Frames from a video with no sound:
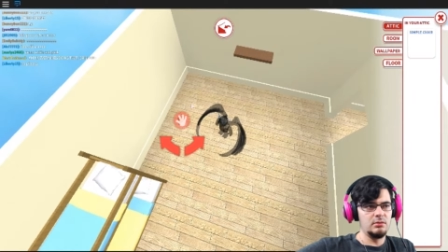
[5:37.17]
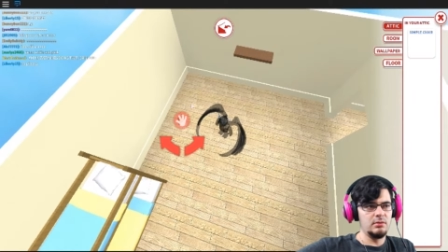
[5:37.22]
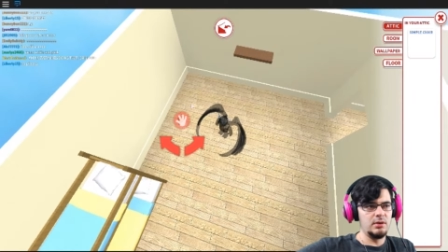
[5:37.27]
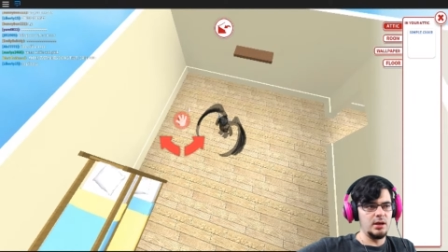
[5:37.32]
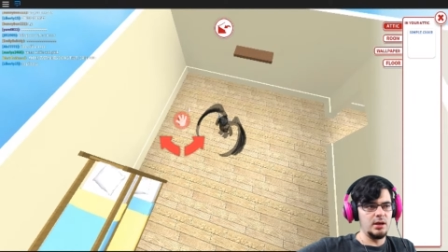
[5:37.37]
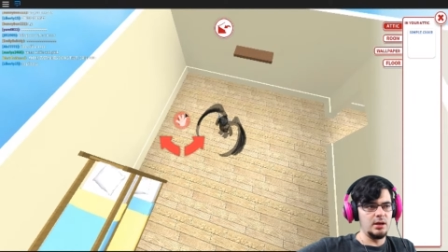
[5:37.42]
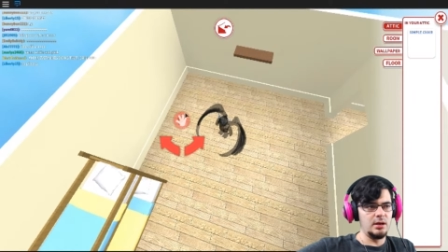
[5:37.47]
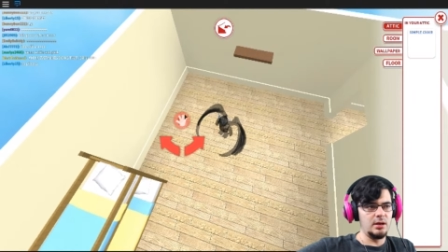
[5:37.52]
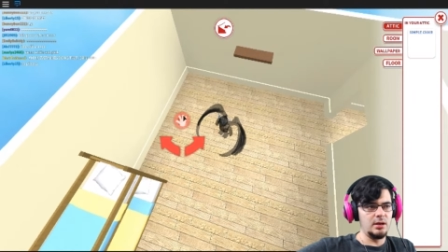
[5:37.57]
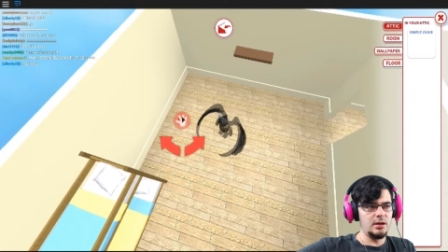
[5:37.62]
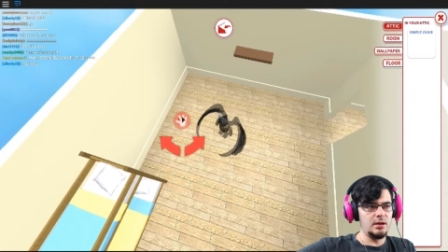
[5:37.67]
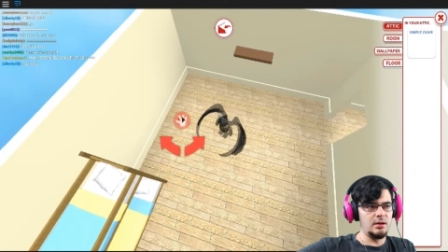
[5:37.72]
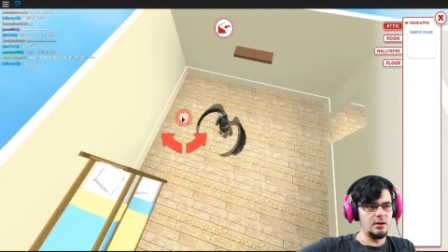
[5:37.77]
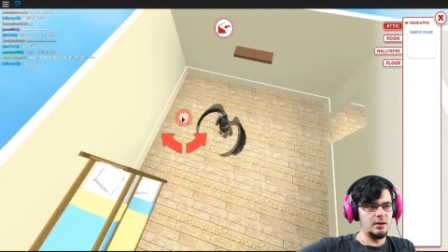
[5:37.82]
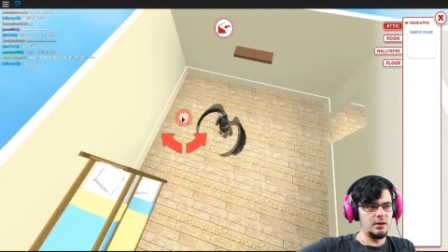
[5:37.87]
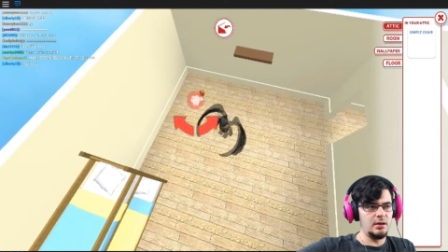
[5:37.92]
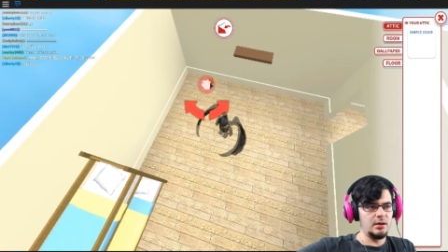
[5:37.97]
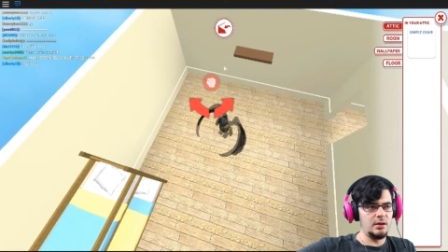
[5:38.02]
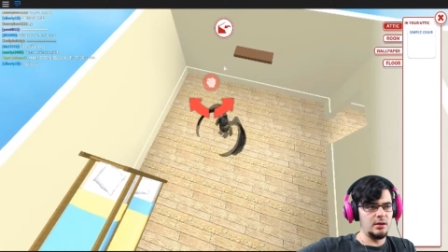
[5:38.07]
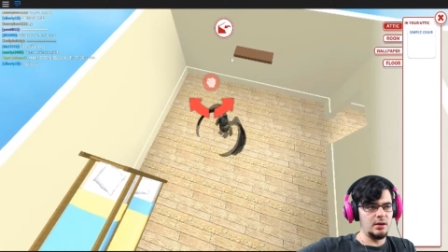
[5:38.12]
Wait,
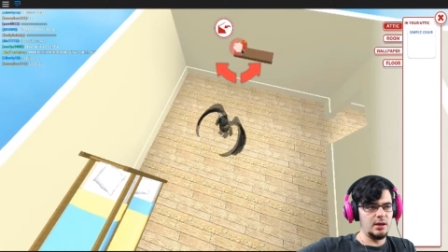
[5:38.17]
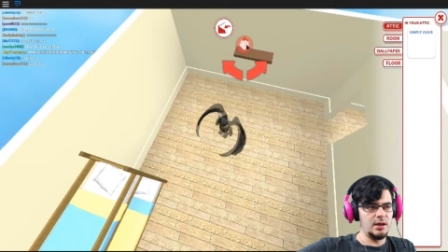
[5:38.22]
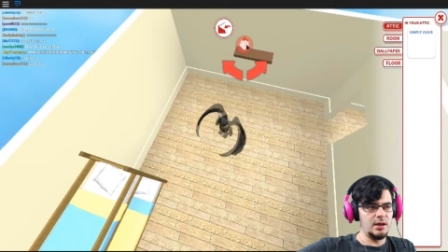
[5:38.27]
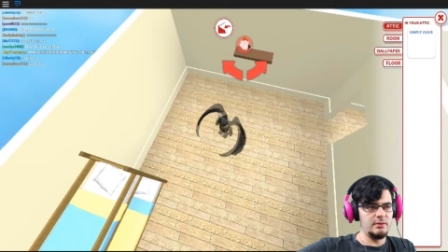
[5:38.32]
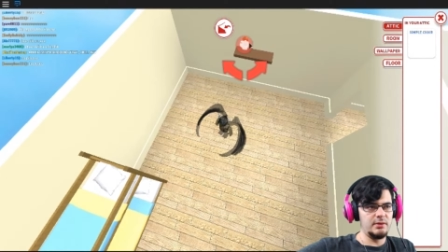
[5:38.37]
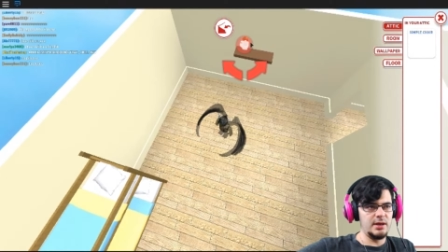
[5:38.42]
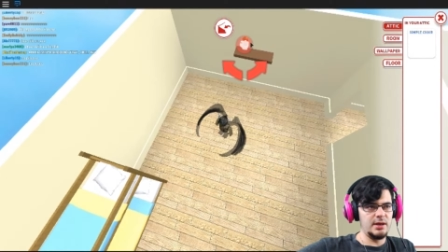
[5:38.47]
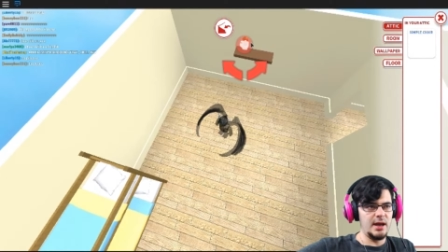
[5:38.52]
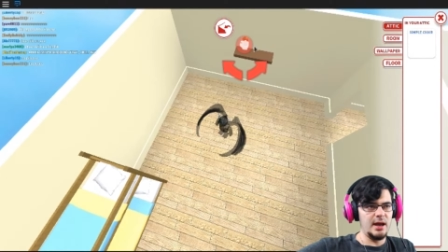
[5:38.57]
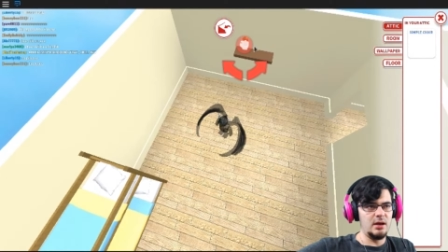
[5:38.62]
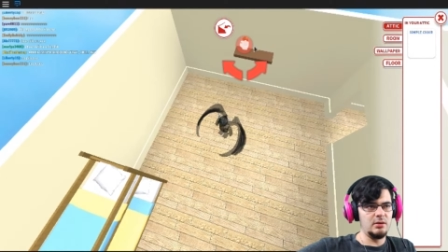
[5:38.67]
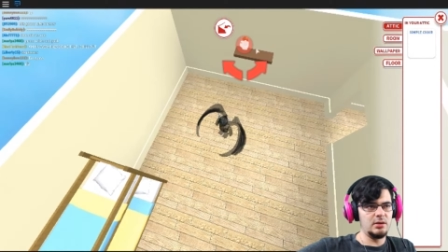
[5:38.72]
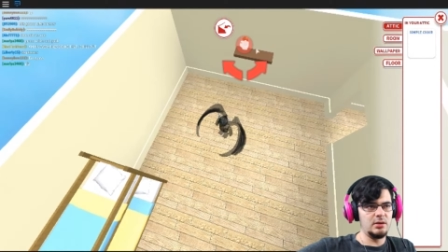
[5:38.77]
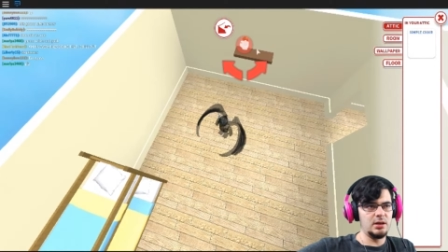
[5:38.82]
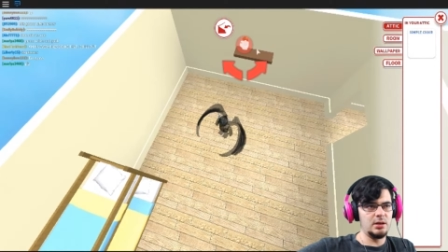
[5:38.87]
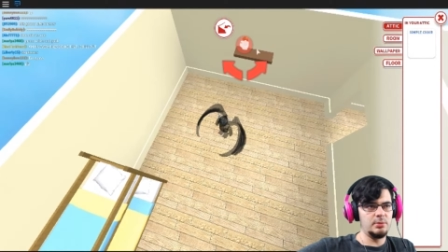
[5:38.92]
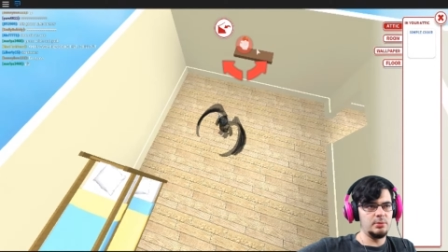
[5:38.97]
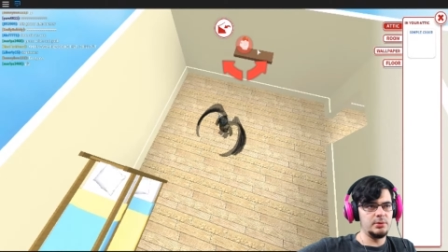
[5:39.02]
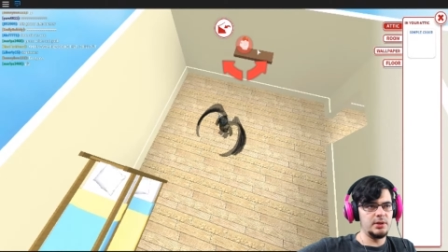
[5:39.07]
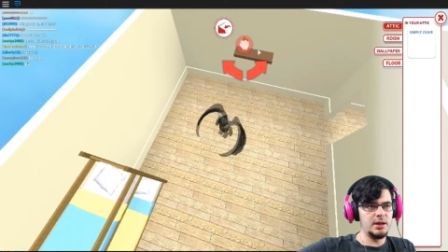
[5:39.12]
I have an owl.
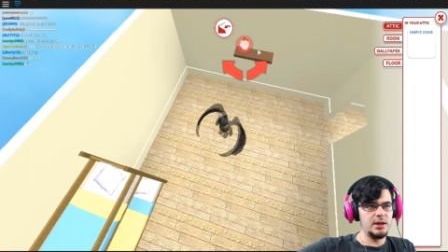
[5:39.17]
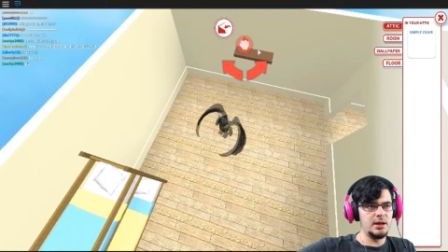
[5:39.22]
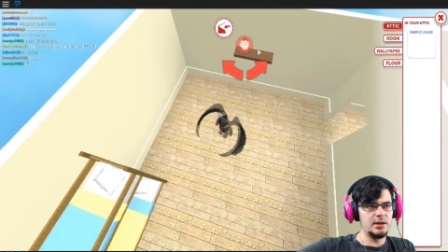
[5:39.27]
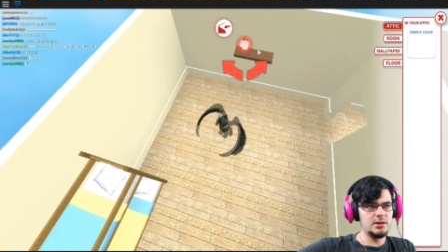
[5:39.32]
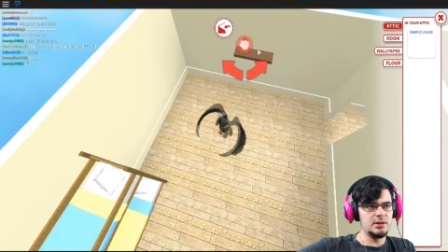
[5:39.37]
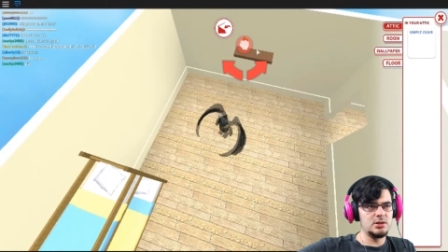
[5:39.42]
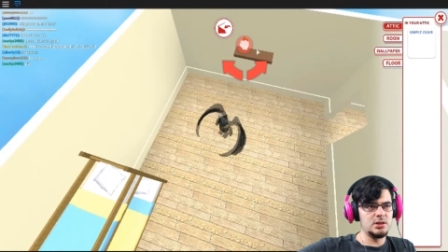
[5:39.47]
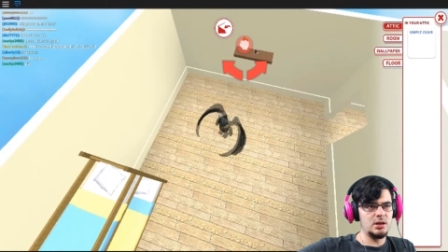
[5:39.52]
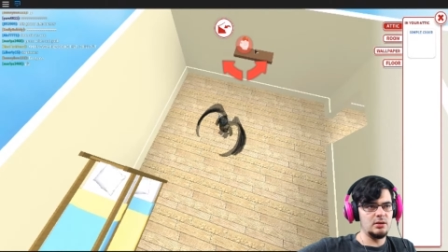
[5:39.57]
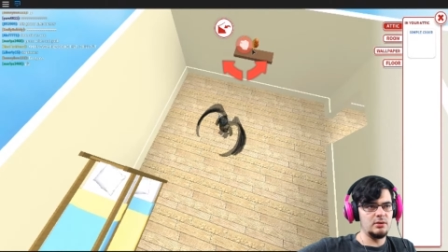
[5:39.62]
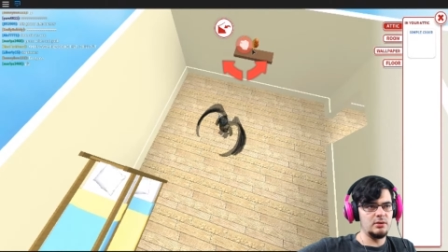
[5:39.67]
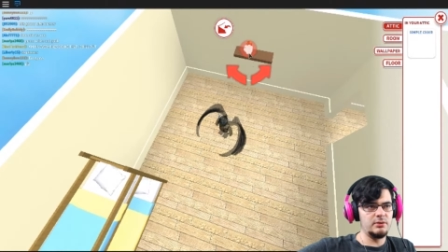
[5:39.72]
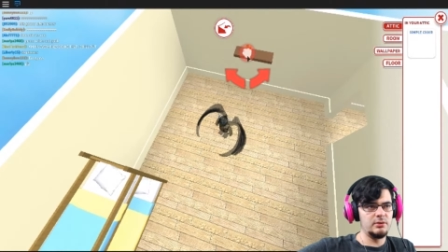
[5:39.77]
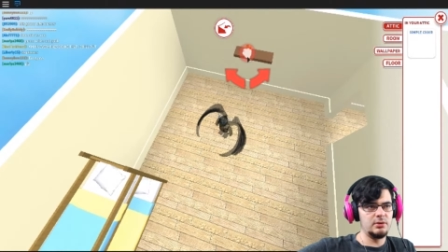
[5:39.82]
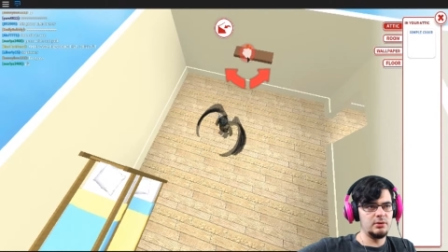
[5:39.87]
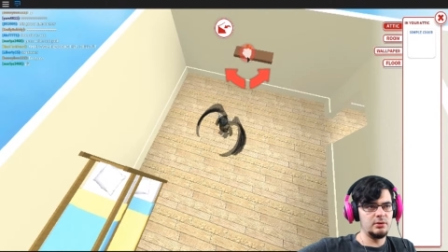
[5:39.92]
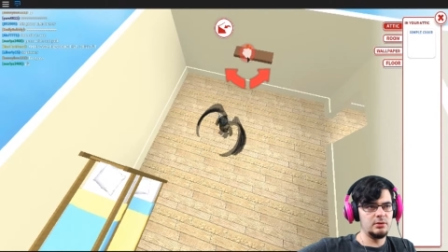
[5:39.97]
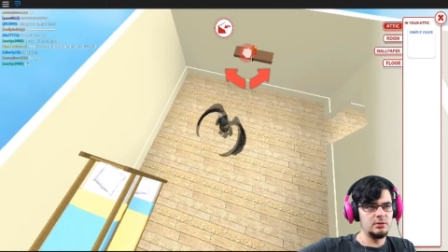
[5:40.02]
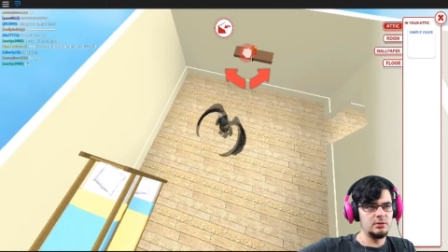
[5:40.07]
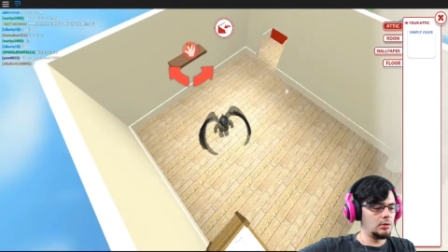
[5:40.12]
Can I put that on the shelf?